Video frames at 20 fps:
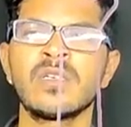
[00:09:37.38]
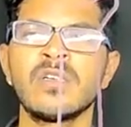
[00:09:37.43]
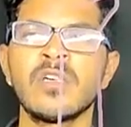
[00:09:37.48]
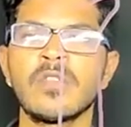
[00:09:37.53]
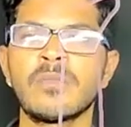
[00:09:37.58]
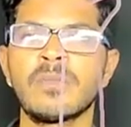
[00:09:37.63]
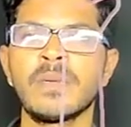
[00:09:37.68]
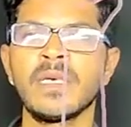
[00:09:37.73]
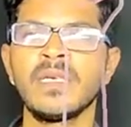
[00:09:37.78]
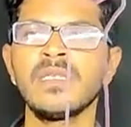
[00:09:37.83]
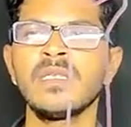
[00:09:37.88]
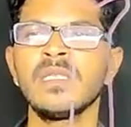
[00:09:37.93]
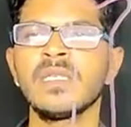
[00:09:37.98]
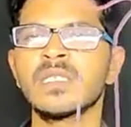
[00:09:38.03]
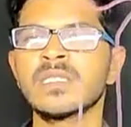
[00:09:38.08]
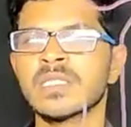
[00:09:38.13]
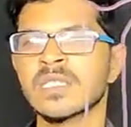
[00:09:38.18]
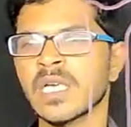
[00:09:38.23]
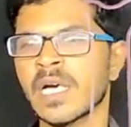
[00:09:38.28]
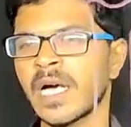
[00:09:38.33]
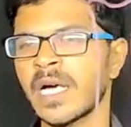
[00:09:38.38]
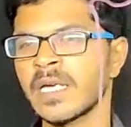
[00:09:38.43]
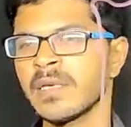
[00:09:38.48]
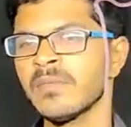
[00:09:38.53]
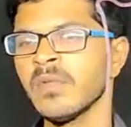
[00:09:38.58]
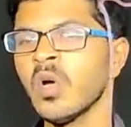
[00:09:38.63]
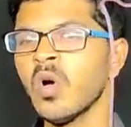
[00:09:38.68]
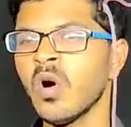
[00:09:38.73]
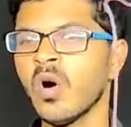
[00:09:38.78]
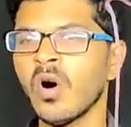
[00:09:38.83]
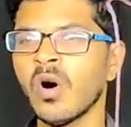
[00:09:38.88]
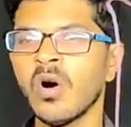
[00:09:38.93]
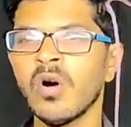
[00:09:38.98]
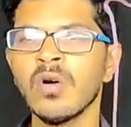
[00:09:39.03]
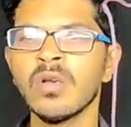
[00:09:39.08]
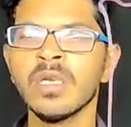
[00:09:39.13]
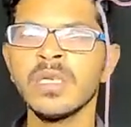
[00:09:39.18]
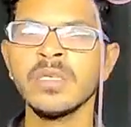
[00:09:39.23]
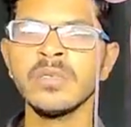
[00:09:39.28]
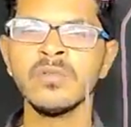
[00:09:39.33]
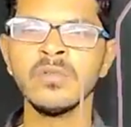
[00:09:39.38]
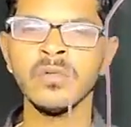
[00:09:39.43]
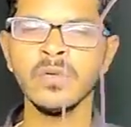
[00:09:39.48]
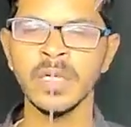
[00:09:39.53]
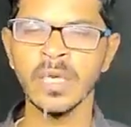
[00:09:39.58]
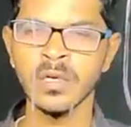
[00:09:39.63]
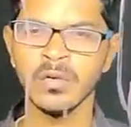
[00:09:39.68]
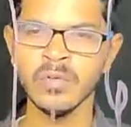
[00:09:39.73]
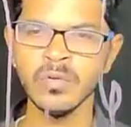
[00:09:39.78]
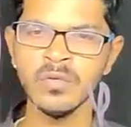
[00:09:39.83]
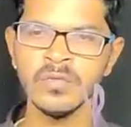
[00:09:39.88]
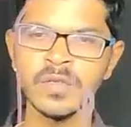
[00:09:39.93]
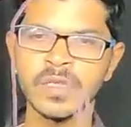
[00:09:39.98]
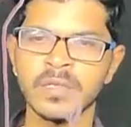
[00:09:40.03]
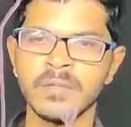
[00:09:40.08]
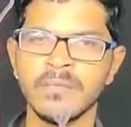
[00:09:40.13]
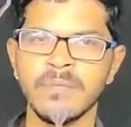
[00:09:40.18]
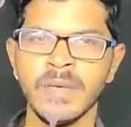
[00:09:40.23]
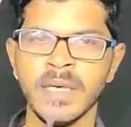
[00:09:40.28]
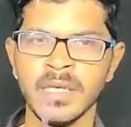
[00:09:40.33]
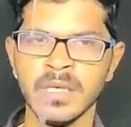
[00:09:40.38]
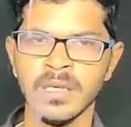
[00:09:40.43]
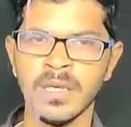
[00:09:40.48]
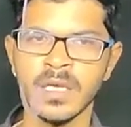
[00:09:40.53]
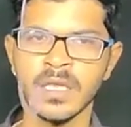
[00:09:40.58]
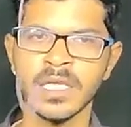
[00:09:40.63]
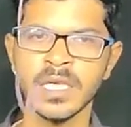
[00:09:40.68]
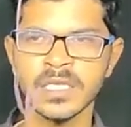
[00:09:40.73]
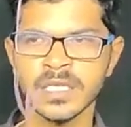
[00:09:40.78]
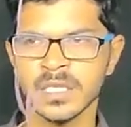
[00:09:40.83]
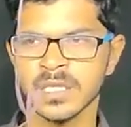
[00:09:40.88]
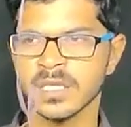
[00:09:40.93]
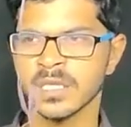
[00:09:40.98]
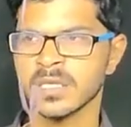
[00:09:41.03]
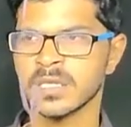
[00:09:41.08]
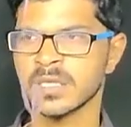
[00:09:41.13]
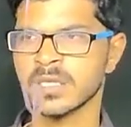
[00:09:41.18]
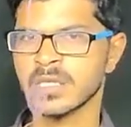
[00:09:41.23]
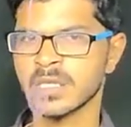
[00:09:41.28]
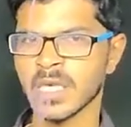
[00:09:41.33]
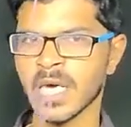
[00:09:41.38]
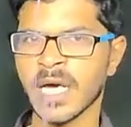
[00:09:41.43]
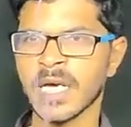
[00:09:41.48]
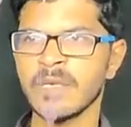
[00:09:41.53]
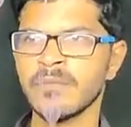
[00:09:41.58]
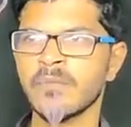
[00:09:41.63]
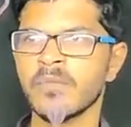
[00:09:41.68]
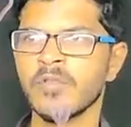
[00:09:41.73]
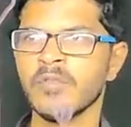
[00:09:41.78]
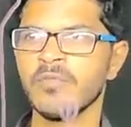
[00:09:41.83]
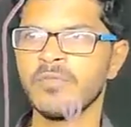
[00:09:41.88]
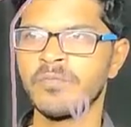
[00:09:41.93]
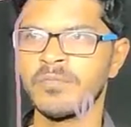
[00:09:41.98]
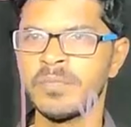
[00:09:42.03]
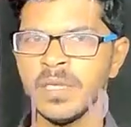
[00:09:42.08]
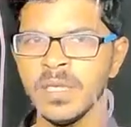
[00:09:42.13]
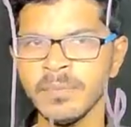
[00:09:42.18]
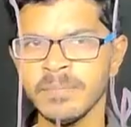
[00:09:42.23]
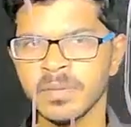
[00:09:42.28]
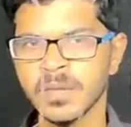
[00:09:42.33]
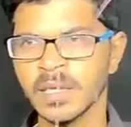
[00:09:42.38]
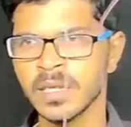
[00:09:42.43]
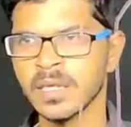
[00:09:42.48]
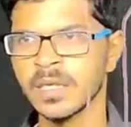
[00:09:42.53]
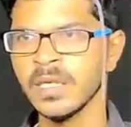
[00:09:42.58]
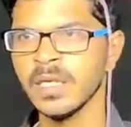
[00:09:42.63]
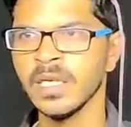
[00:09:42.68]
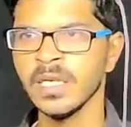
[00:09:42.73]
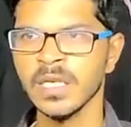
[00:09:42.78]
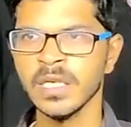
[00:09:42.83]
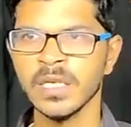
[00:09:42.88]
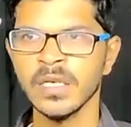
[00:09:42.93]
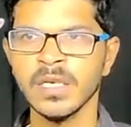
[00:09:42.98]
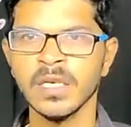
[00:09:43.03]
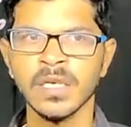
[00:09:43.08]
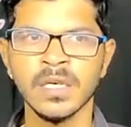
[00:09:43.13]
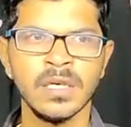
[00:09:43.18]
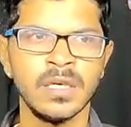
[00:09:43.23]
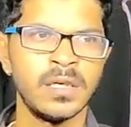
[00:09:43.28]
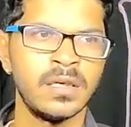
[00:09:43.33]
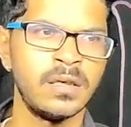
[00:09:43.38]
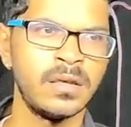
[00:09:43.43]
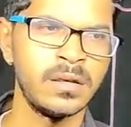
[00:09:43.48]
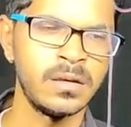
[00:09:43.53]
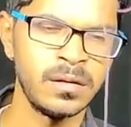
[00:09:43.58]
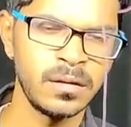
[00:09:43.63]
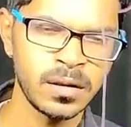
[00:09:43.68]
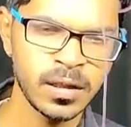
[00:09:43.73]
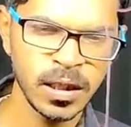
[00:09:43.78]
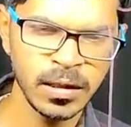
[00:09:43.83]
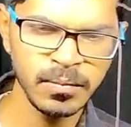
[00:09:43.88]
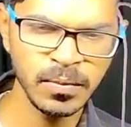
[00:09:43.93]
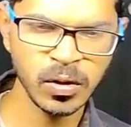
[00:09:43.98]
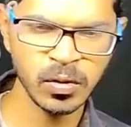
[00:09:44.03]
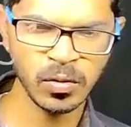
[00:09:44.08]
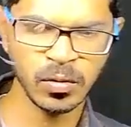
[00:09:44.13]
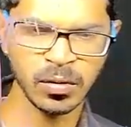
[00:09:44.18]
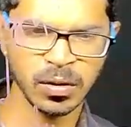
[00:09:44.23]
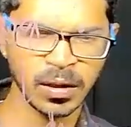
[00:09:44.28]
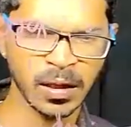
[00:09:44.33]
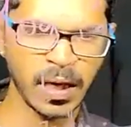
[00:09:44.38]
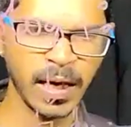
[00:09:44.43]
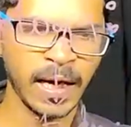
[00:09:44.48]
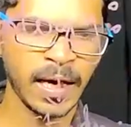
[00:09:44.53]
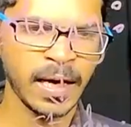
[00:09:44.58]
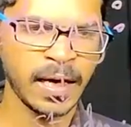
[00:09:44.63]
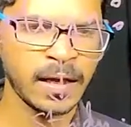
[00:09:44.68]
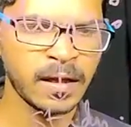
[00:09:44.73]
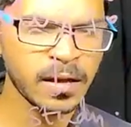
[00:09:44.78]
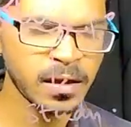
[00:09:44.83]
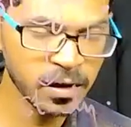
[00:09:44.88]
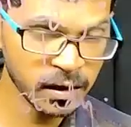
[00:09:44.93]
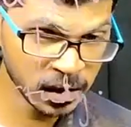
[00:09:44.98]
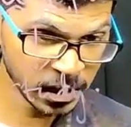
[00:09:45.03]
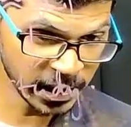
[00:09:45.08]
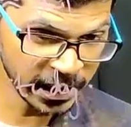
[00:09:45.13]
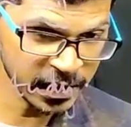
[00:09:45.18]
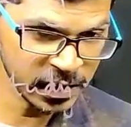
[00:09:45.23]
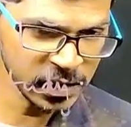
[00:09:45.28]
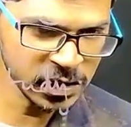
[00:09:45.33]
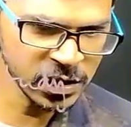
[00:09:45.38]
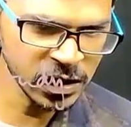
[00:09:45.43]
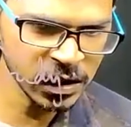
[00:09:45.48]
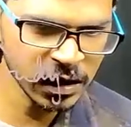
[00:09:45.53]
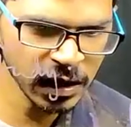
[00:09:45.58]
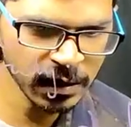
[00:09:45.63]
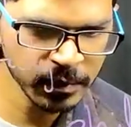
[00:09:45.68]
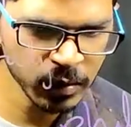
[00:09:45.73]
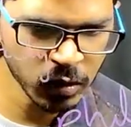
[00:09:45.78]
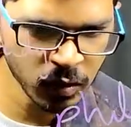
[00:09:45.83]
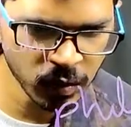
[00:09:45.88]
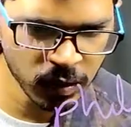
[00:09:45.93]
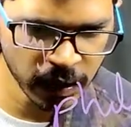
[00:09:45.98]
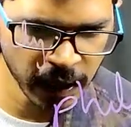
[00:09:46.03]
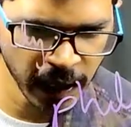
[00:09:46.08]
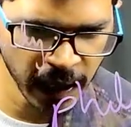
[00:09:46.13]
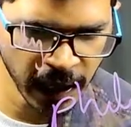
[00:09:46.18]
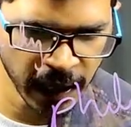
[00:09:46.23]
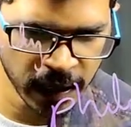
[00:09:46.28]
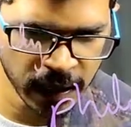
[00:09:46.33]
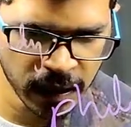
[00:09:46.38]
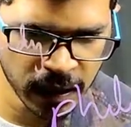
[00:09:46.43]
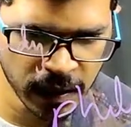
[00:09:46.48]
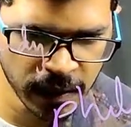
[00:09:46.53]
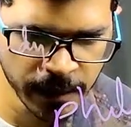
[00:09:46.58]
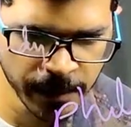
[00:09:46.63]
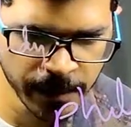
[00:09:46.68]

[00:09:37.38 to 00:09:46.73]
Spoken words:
spend their time all alone with men. Such type of people can be called as, condition can be called as